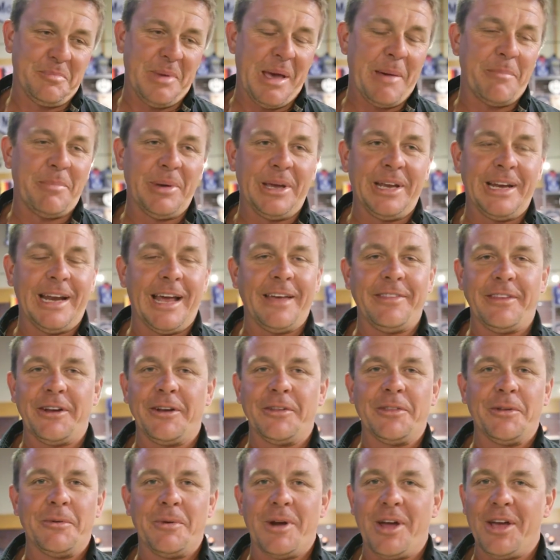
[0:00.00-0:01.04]
about being out there on
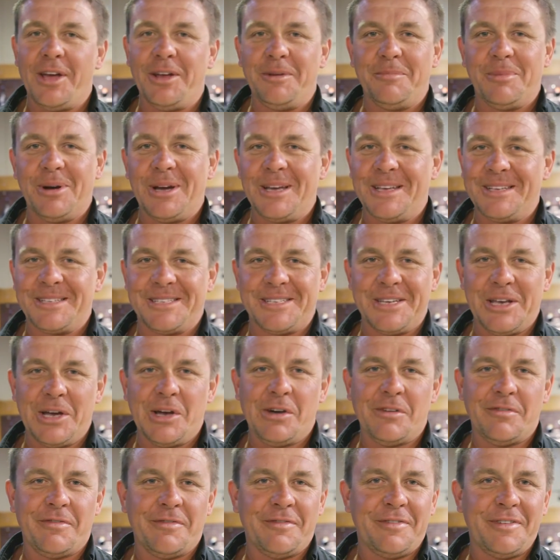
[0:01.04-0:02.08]
the road by
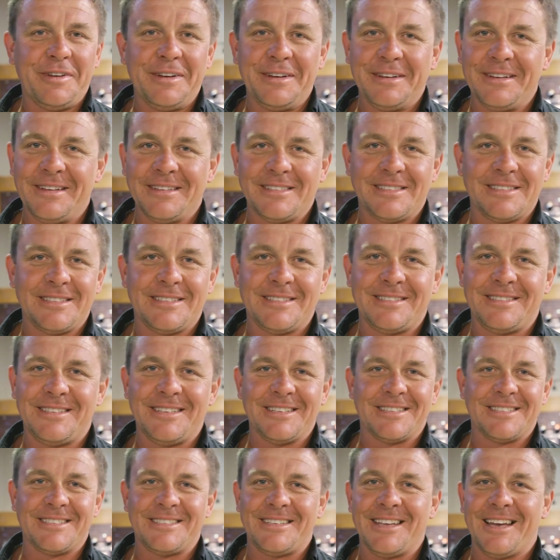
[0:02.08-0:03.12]
yourself. It's
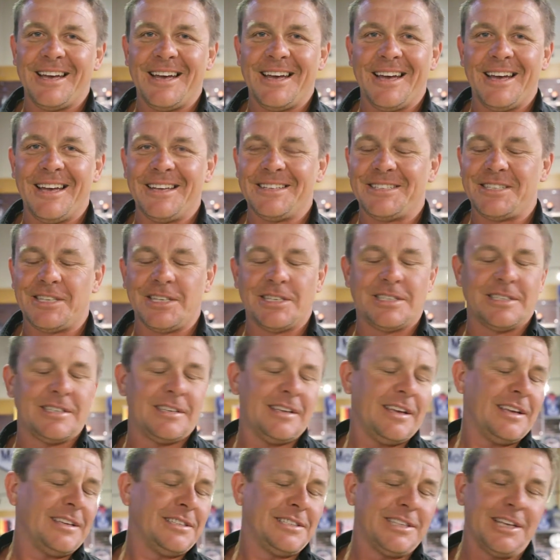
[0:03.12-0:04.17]
just, uh, it's just
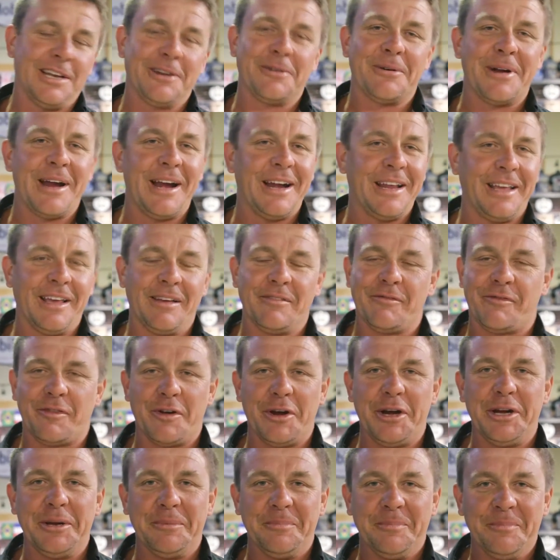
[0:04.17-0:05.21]
exhilarating and
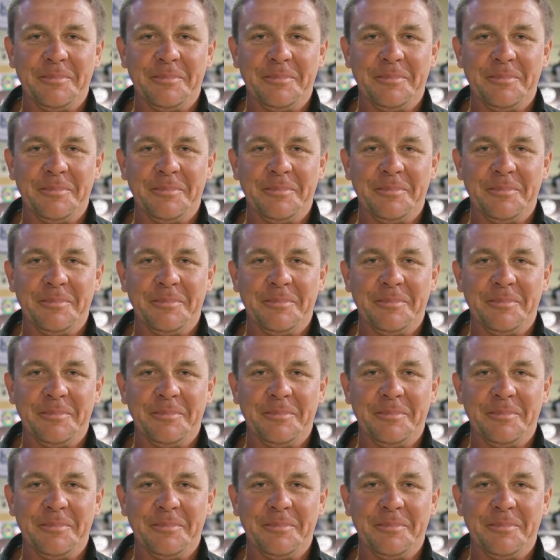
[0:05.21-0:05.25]
freedom.